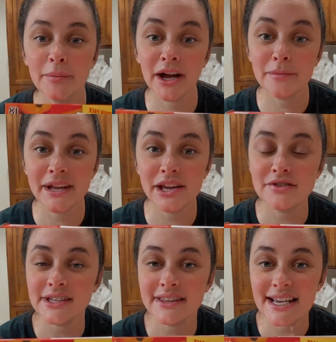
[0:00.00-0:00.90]
gonna be
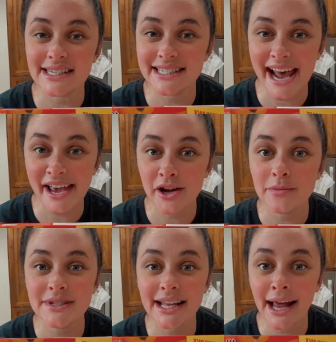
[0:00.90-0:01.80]
using these
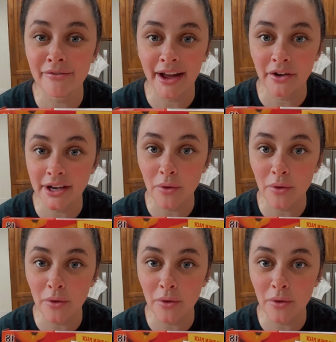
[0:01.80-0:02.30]
steakums that I found at